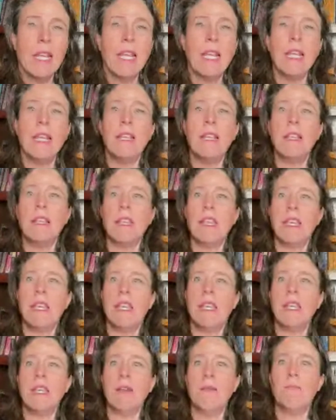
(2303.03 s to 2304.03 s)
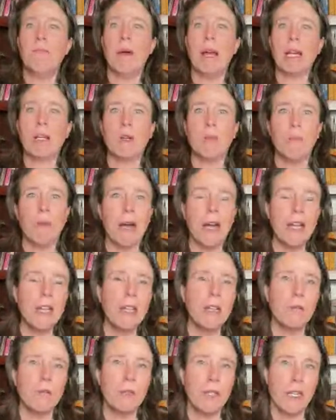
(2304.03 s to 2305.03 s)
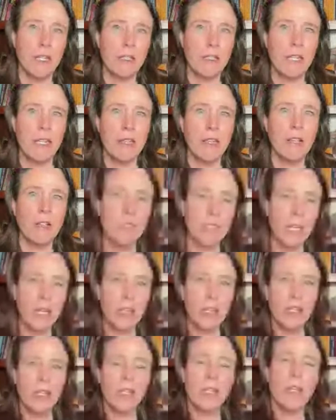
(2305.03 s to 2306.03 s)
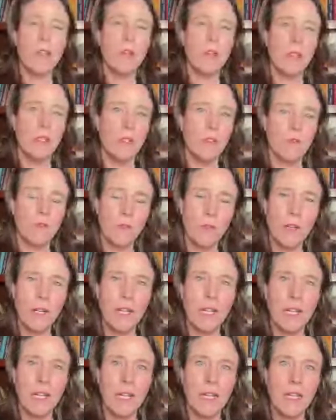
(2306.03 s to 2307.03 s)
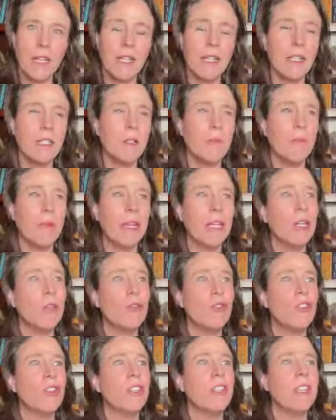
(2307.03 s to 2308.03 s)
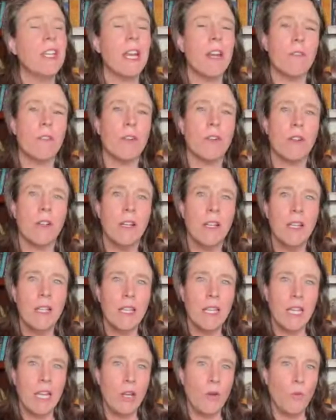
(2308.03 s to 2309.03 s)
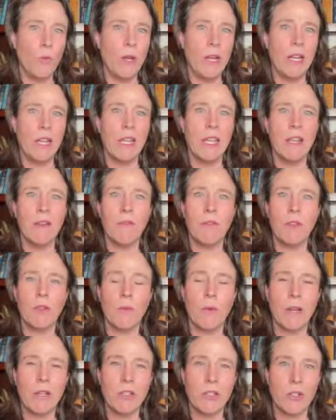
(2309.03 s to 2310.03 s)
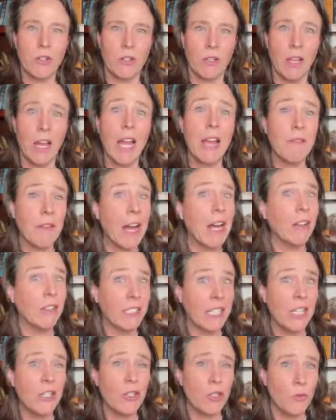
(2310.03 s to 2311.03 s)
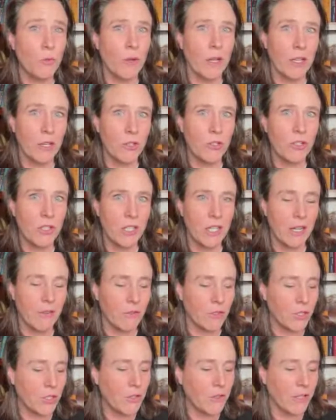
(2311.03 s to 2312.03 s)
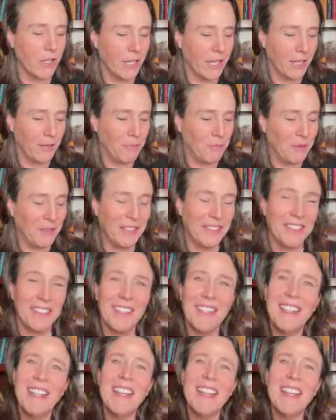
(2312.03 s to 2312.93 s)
In the microbiome testing, they'll tell you to go gluten-free. That doesn't mean you should never eat wheat again for the rest of your life. I'll teach you why you should never do that. But